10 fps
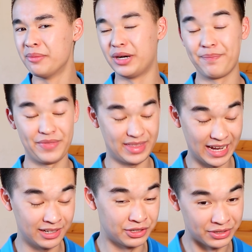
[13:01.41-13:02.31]
But
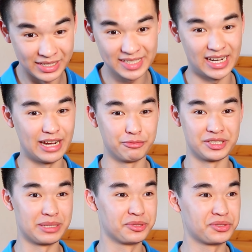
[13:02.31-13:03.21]
thank goodness I
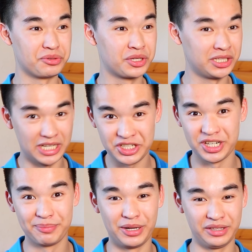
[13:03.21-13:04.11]
was able to clutch
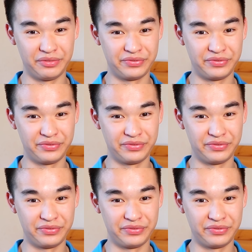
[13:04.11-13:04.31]
up on the